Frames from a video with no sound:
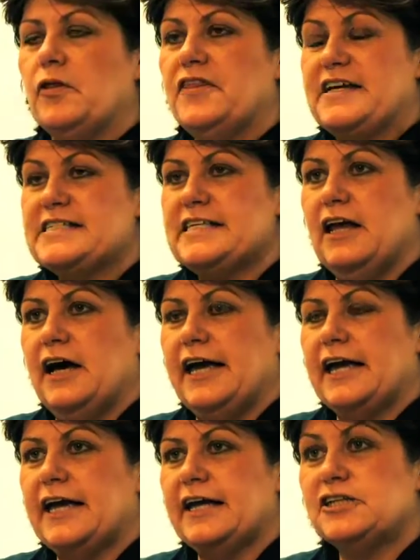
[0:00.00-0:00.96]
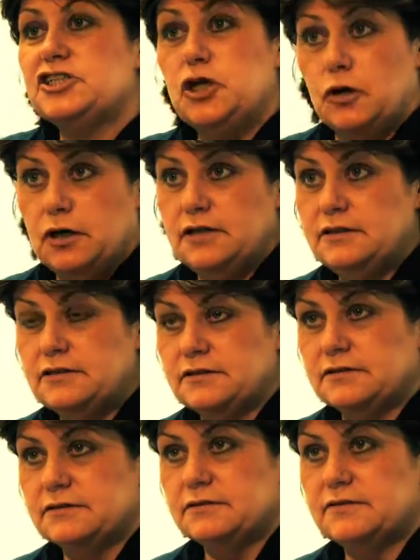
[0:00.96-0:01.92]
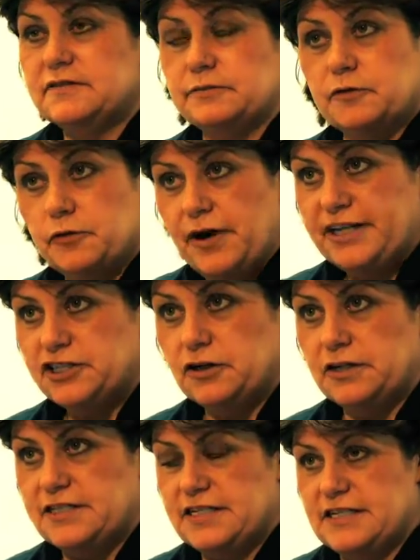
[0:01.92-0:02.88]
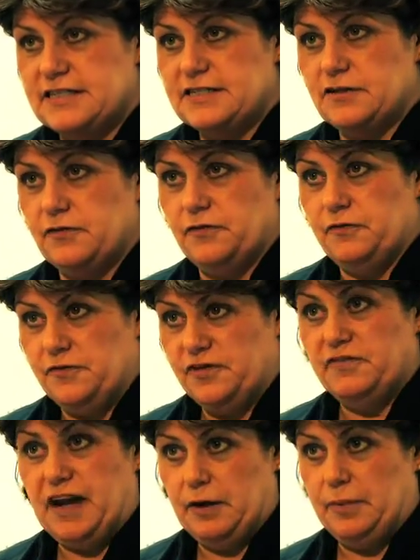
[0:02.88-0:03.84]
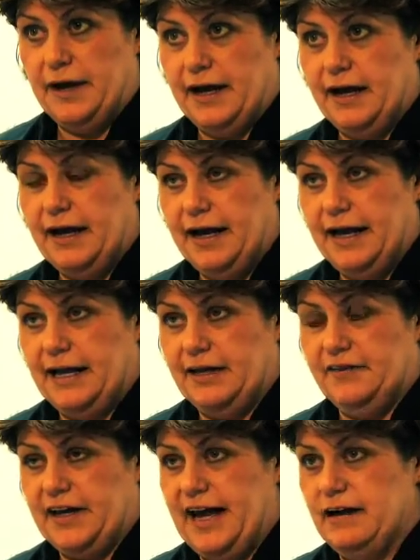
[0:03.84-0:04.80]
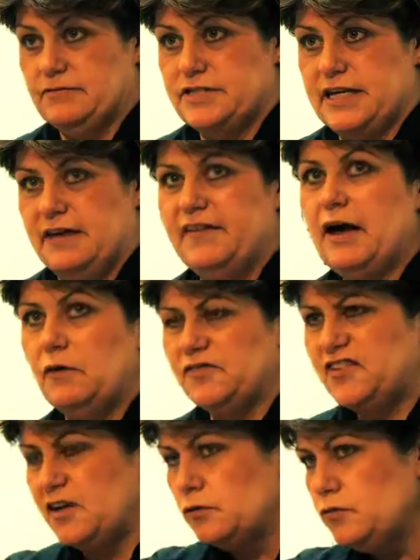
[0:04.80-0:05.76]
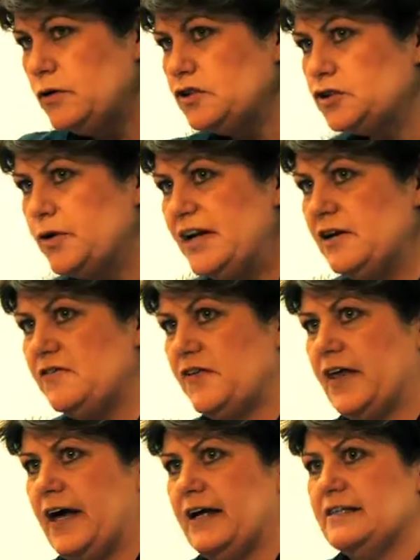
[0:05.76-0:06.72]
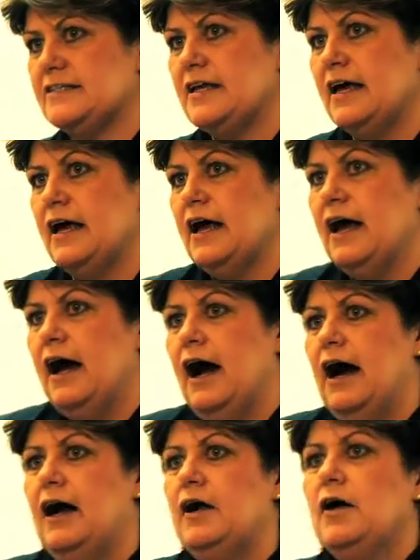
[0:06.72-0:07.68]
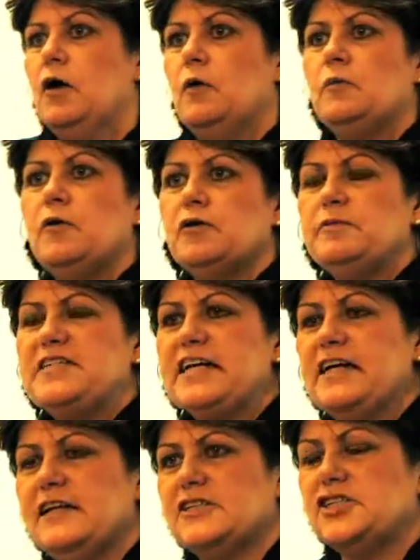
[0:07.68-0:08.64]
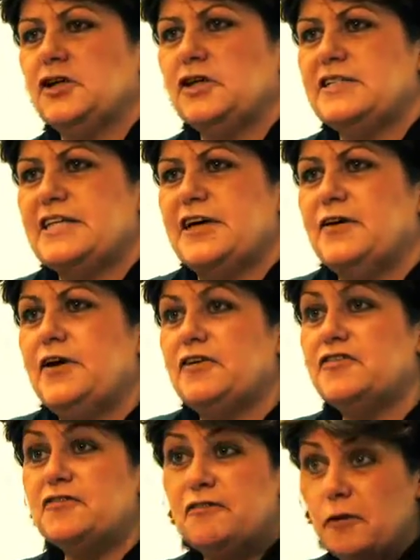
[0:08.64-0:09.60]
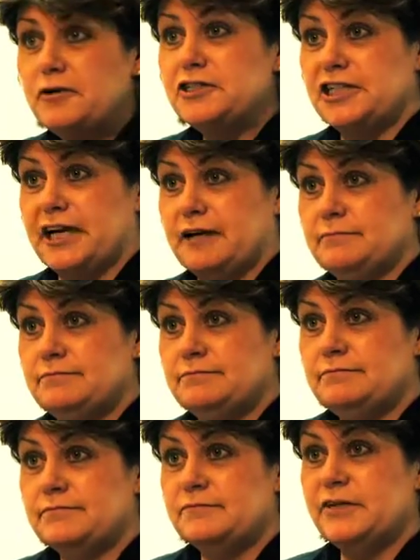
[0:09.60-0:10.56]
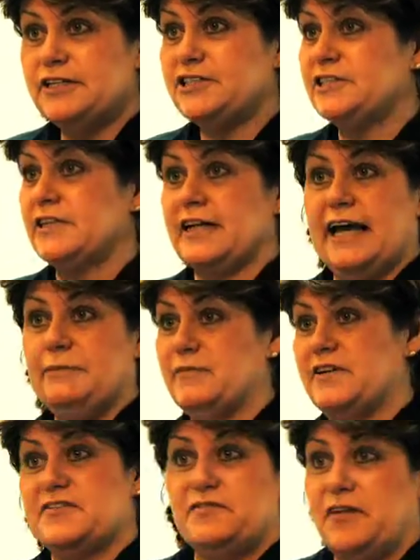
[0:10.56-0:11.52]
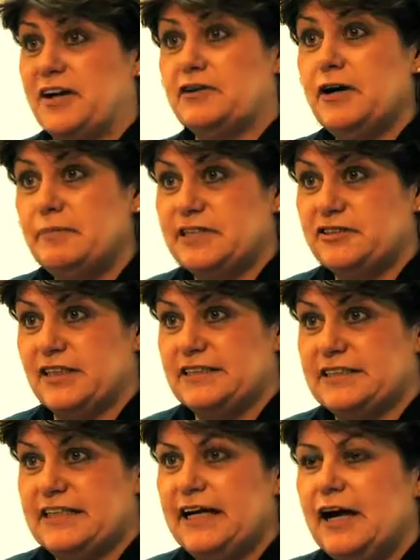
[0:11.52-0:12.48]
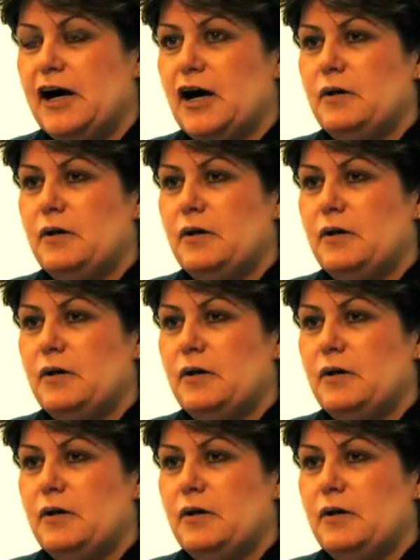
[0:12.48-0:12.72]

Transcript: got things like chocolate. There's some great chocolatiers sort of developing in the county, and I've seen a real trend for that. We've got a particular chocolatier who goes foraging, which again is incredibly trendy,